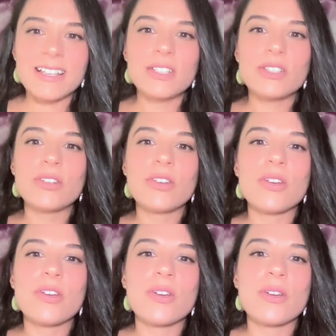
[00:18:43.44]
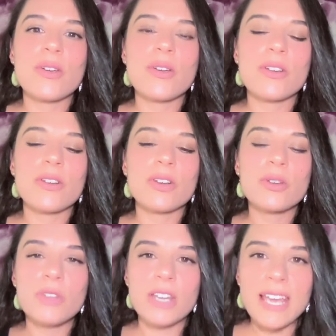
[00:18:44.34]
to
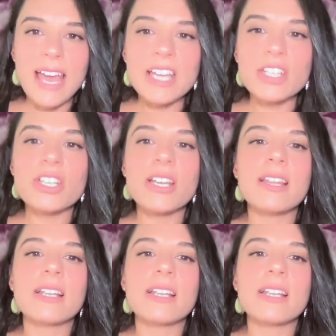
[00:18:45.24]
communication,